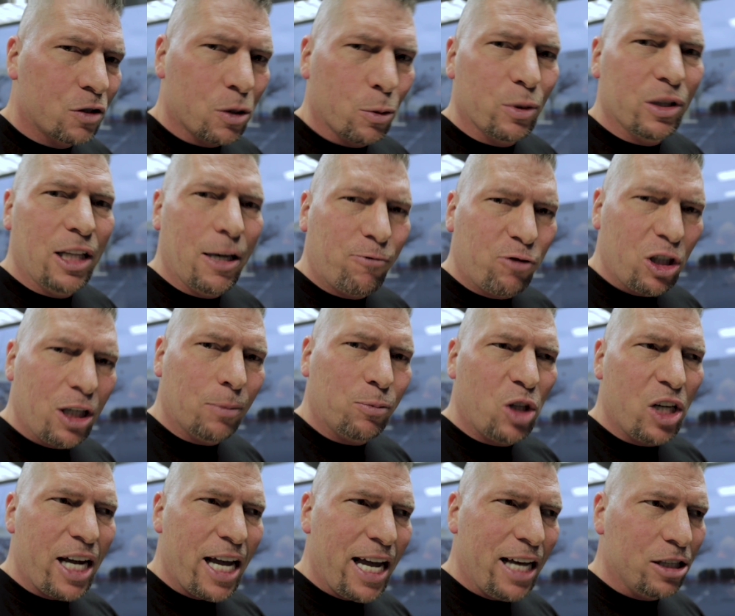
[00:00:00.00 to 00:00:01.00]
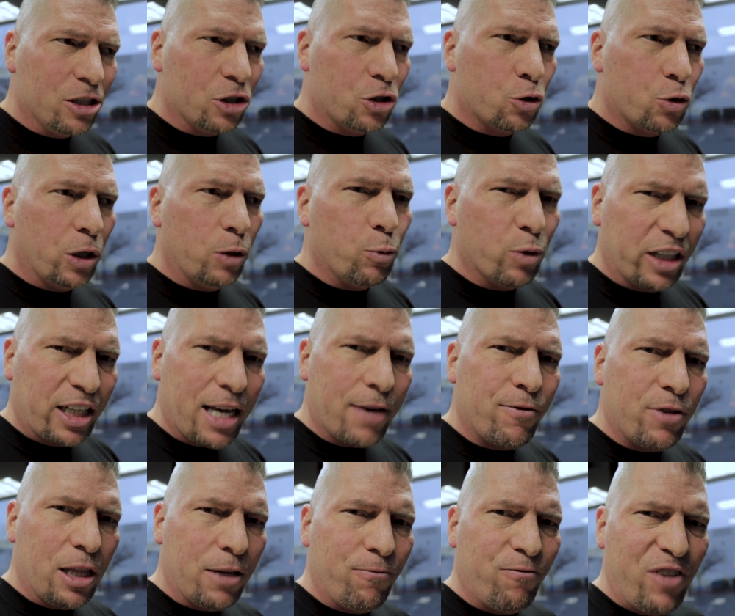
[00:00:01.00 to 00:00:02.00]
so we're lifting up the industry. We're
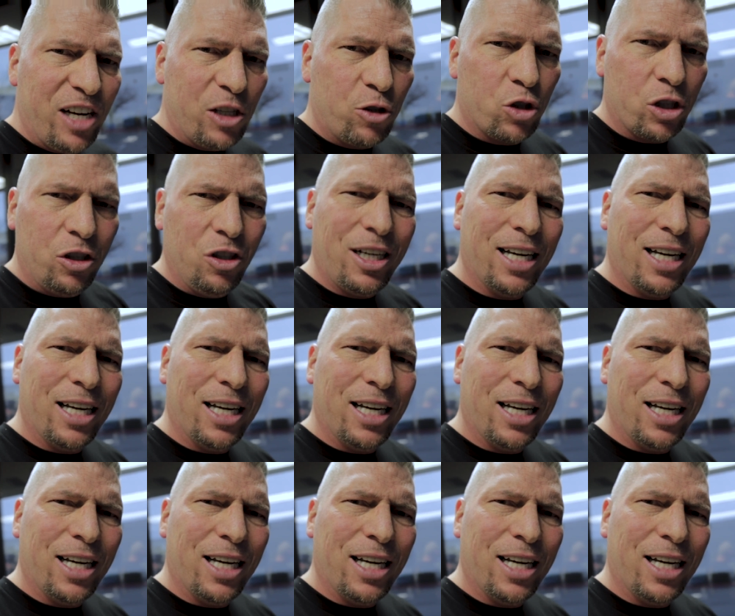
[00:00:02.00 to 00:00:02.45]
giving the vision.